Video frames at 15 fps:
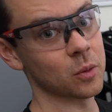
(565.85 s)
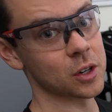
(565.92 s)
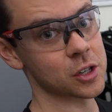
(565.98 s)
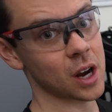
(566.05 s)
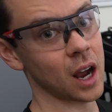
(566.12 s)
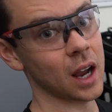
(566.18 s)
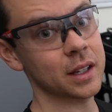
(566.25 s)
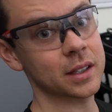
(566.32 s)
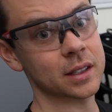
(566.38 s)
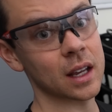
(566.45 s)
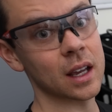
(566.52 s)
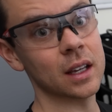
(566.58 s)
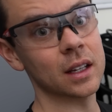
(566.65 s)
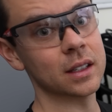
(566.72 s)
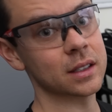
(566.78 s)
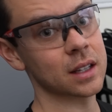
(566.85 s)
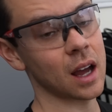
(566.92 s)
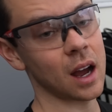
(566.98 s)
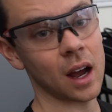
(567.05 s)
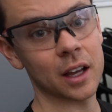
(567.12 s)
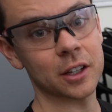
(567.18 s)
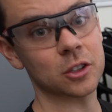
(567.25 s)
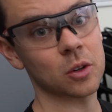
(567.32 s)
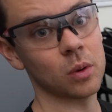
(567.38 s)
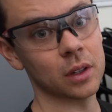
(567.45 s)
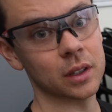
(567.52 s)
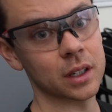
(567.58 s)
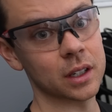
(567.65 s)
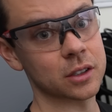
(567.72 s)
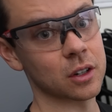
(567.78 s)
which I say is the highest
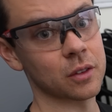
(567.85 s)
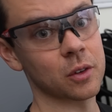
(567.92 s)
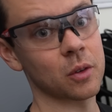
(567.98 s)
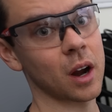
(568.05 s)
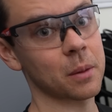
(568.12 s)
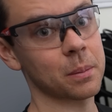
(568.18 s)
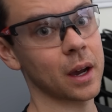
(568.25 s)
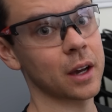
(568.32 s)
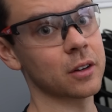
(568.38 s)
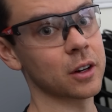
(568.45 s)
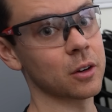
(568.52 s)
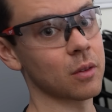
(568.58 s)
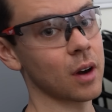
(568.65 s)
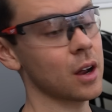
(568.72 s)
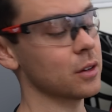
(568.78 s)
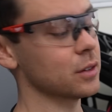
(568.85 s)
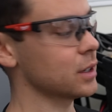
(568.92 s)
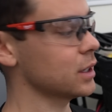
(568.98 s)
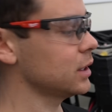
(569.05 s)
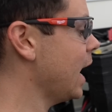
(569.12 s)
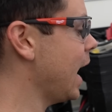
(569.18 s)
quality servo rack battery around.